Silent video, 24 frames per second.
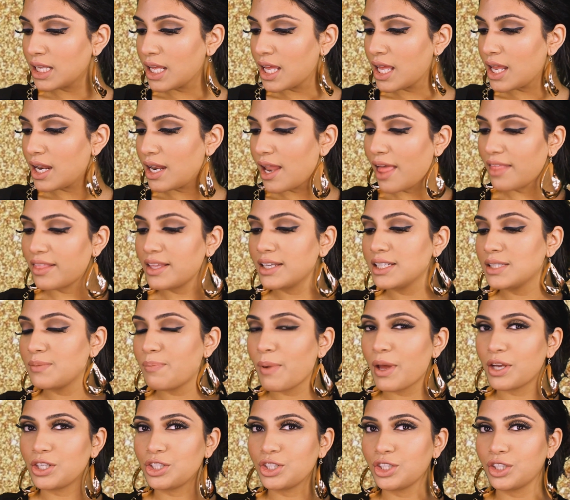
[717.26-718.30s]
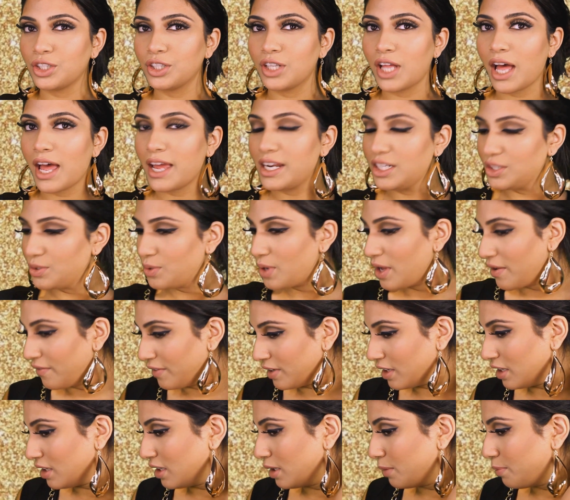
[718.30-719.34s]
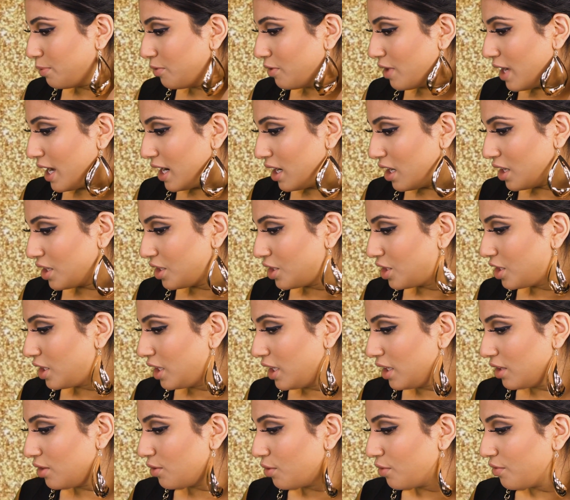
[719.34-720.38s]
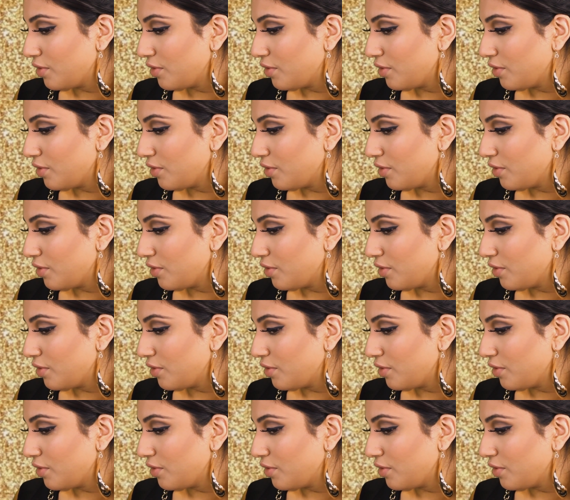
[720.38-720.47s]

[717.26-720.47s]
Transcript: Nothing special. I do have a clip right underneath over